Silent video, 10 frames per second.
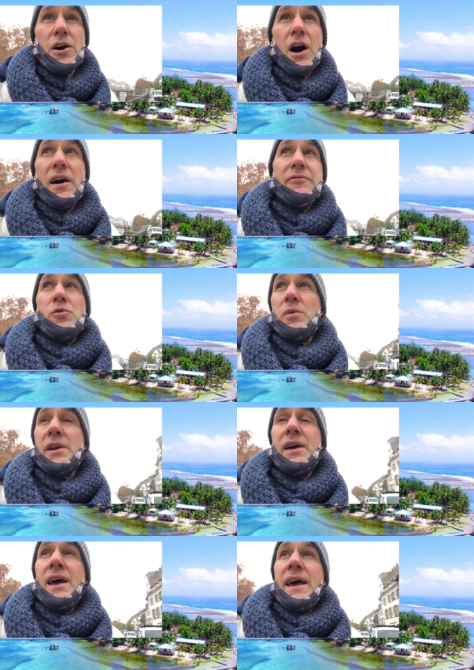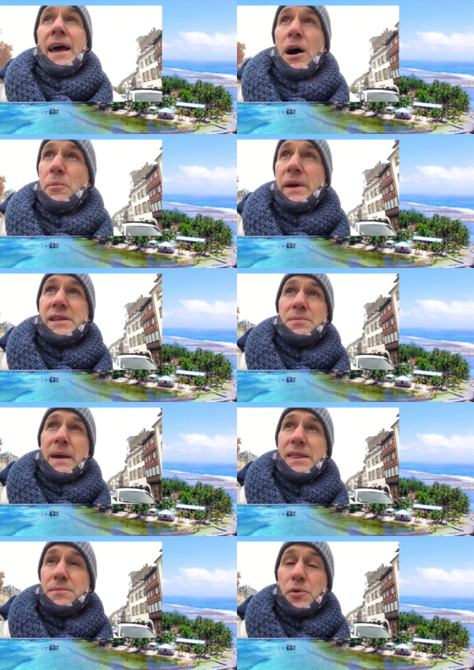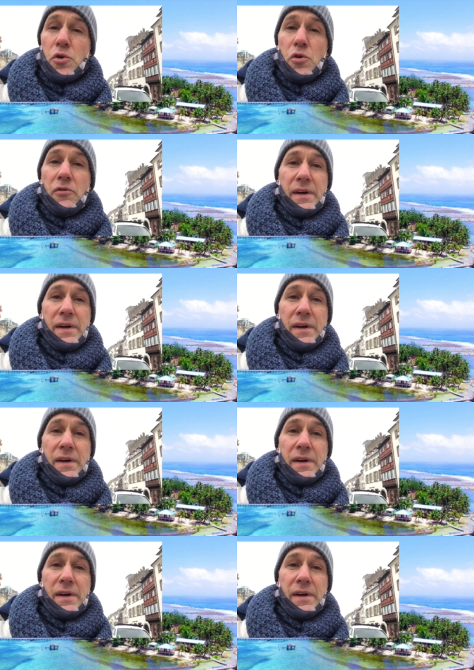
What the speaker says: off or would help me to make the move.